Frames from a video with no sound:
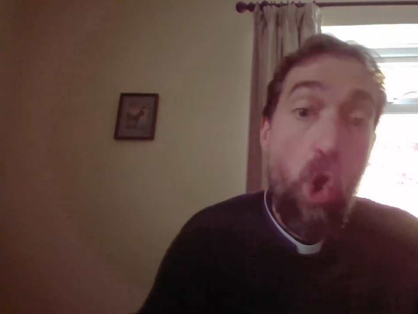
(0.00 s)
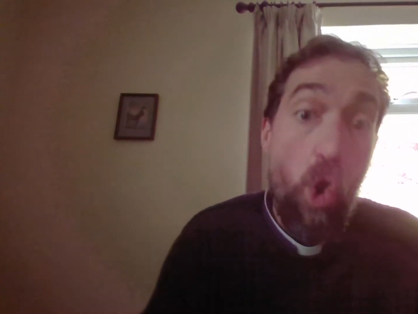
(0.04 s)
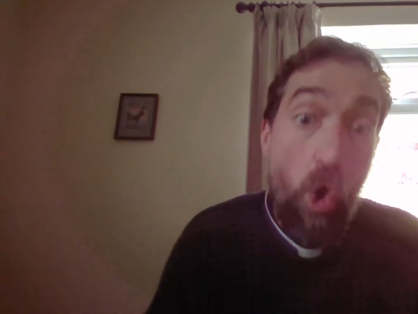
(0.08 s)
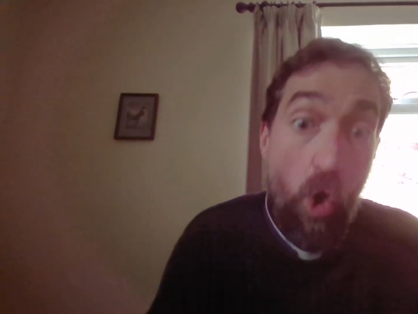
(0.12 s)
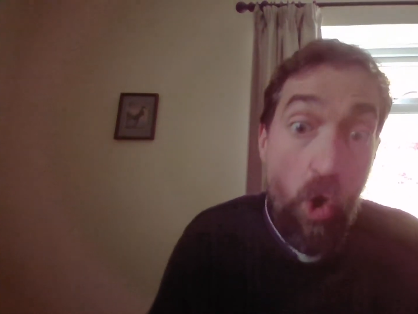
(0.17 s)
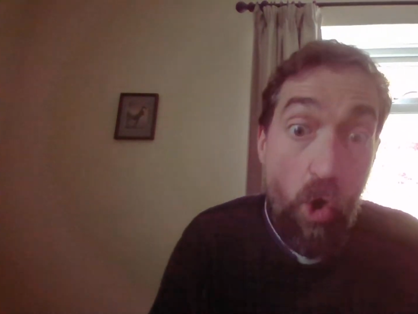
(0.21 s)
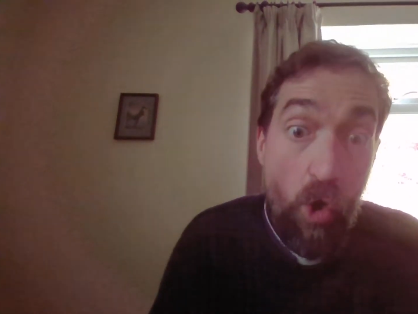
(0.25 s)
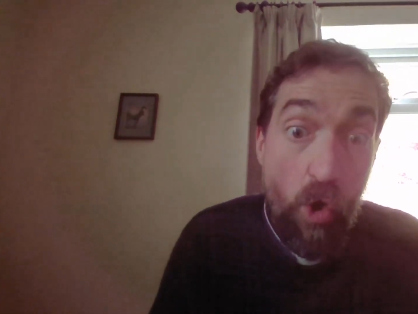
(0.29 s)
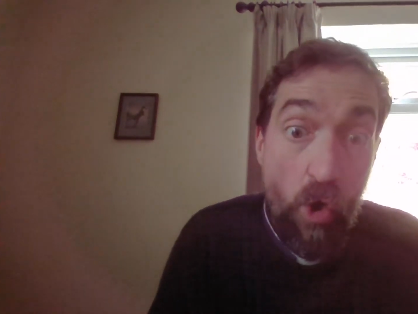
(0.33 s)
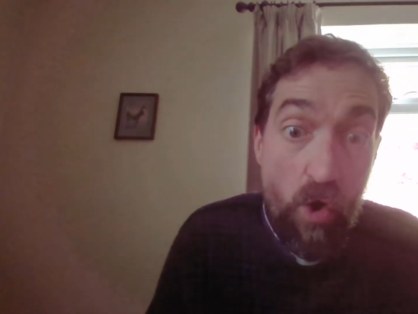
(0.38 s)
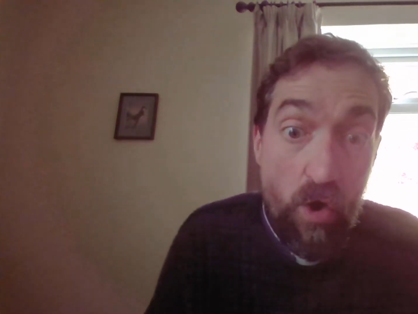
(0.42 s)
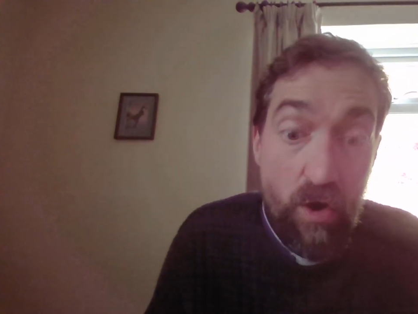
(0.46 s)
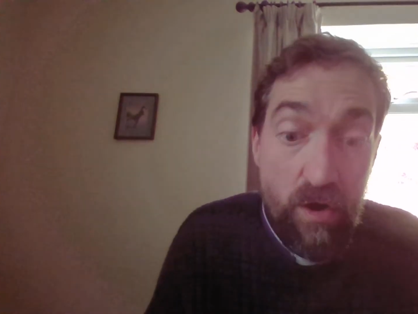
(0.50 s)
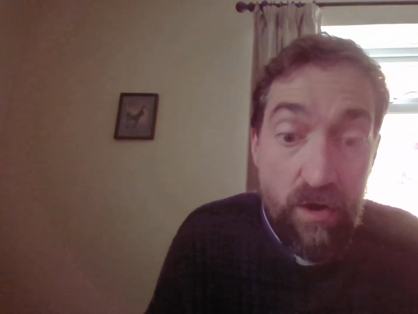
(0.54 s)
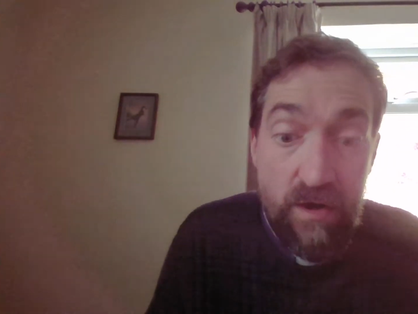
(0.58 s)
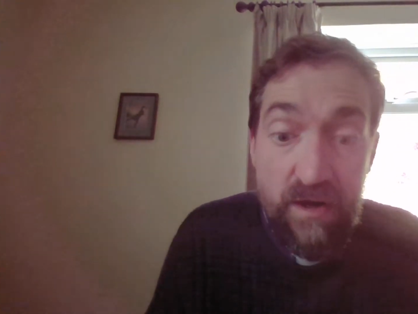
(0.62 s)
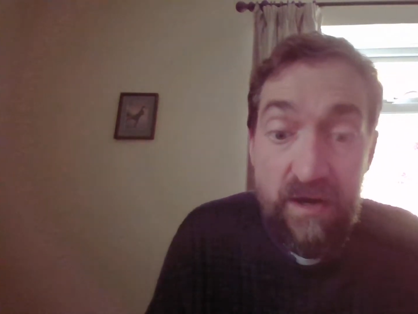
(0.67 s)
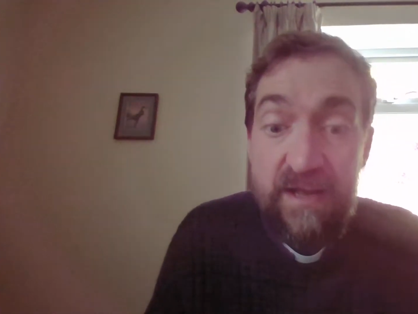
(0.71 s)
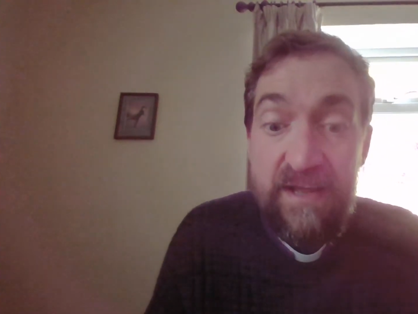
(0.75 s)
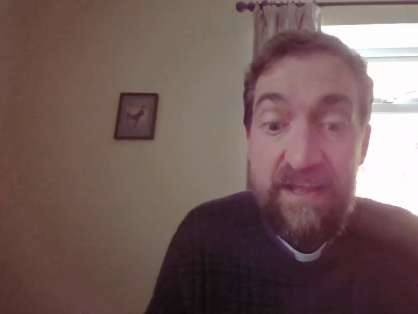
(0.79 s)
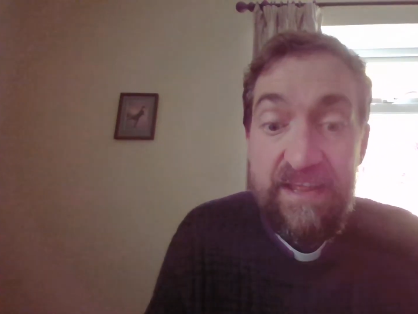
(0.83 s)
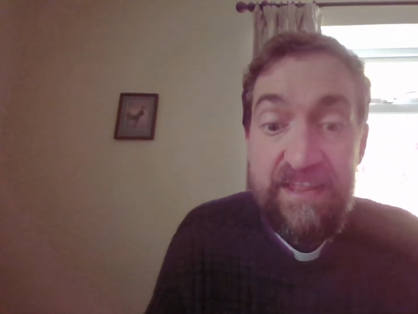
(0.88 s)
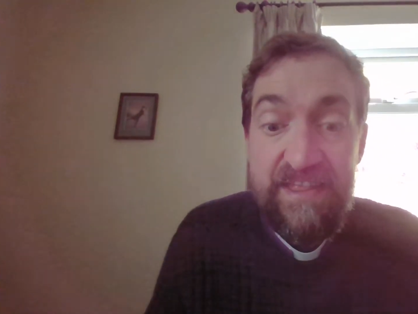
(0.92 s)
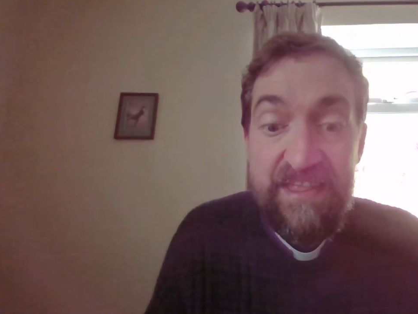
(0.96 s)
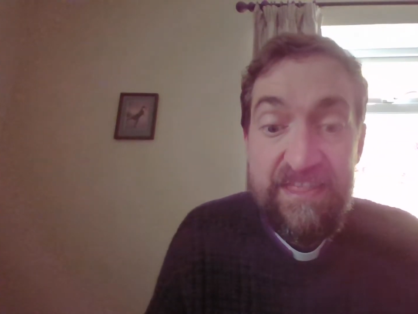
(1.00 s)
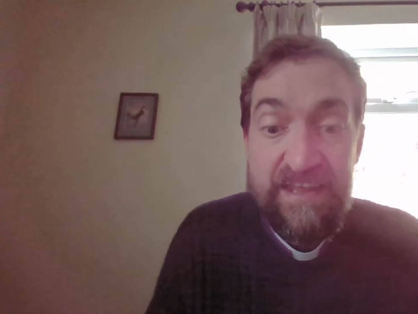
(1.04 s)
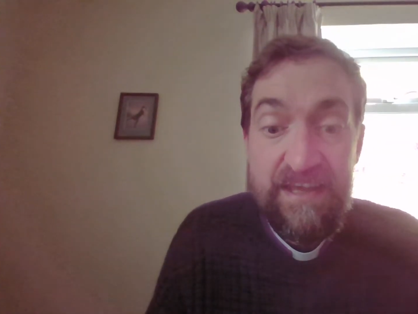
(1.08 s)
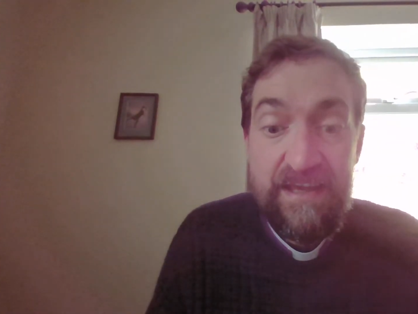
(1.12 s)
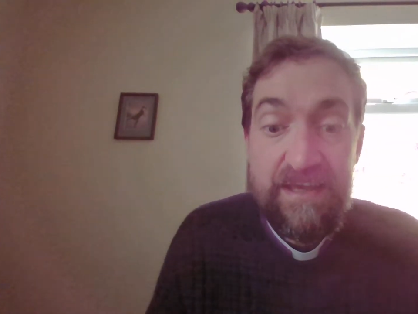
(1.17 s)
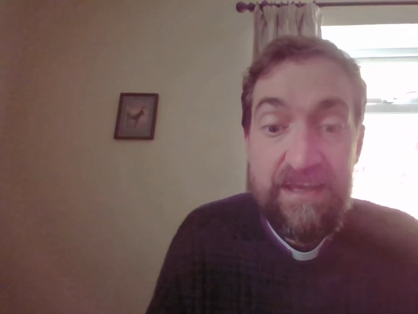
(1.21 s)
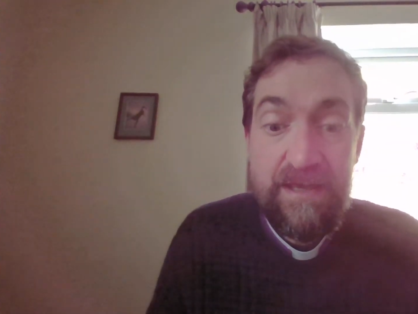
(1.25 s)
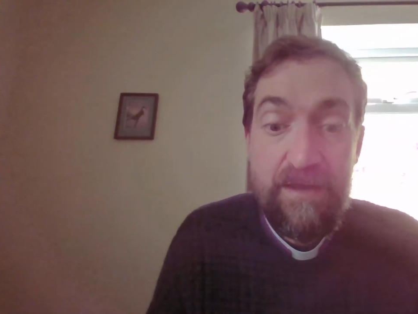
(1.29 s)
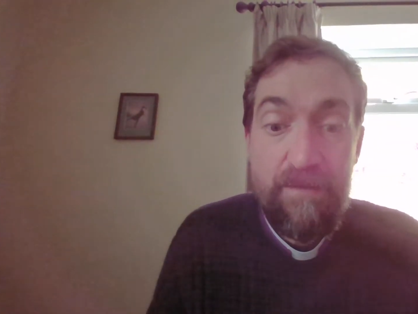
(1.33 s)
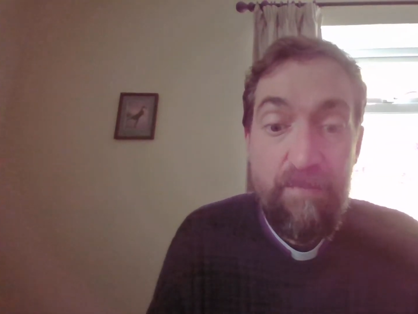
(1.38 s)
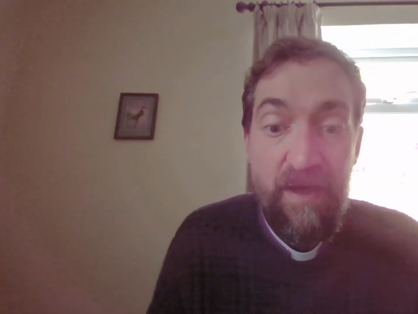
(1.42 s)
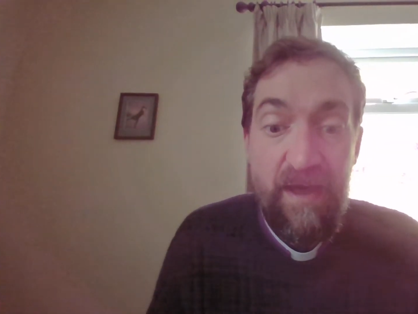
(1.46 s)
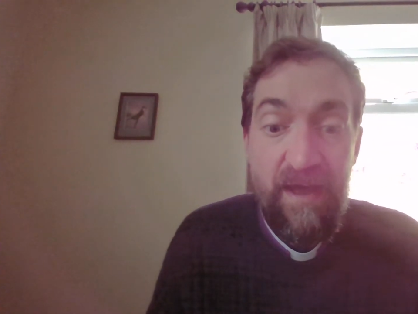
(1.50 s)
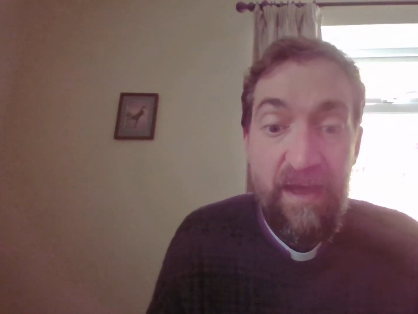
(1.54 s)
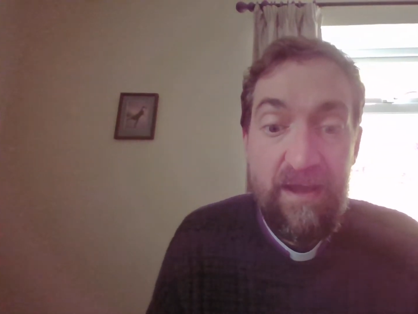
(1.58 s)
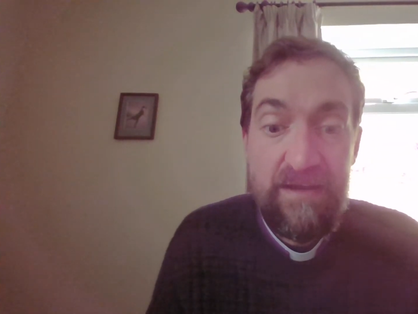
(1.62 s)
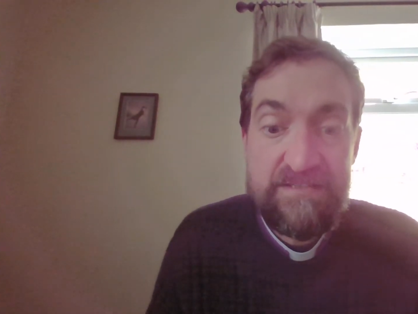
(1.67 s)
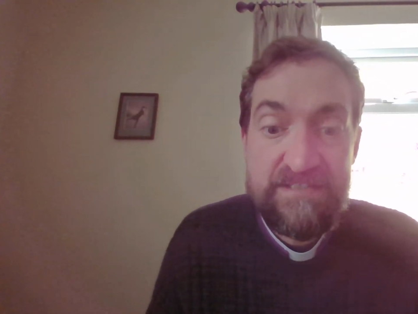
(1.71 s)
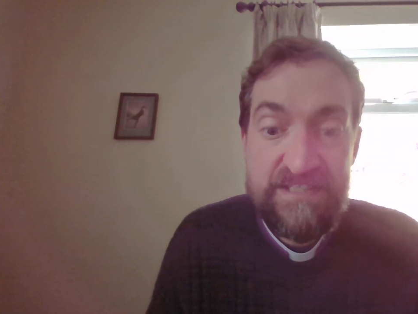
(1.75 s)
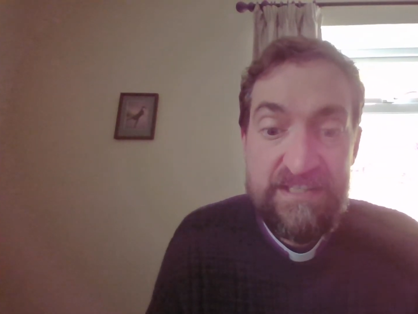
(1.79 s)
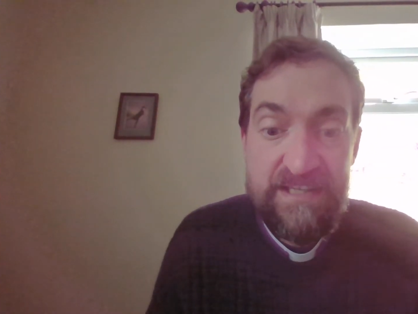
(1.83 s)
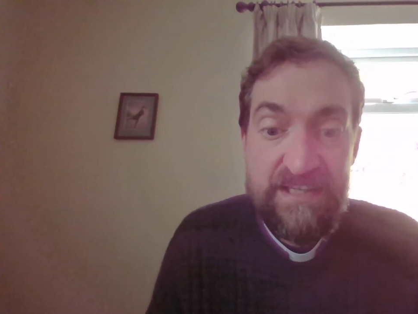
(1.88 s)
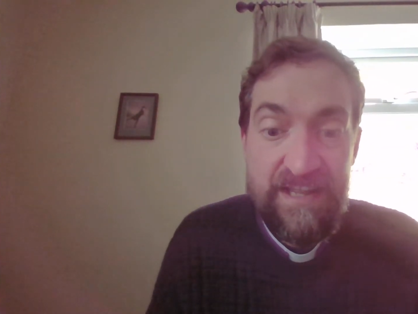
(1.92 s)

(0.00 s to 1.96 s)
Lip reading: Or think about